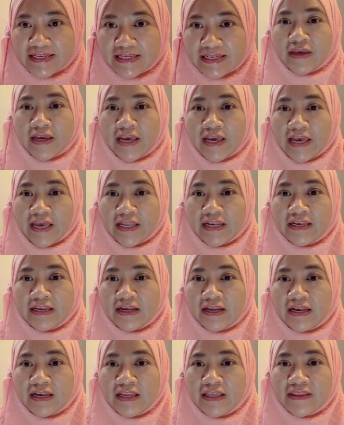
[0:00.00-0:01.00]
and the
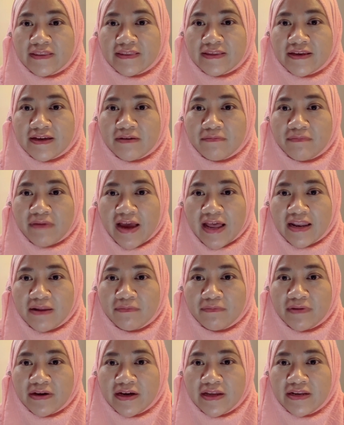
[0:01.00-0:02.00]
lithium
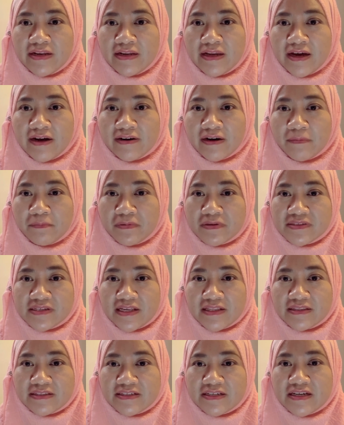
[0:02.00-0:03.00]
element
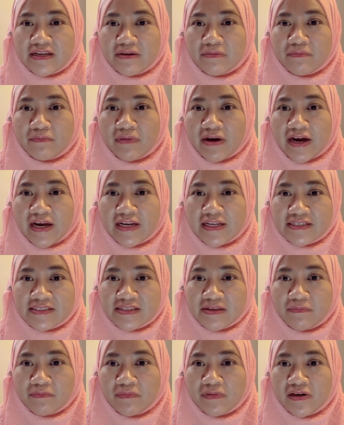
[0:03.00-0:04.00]
represented by the
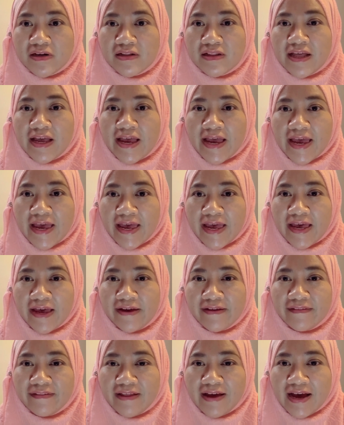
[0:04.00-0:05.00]
symbol
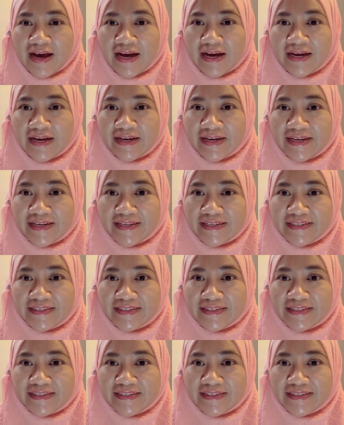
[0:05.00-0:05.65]
Li.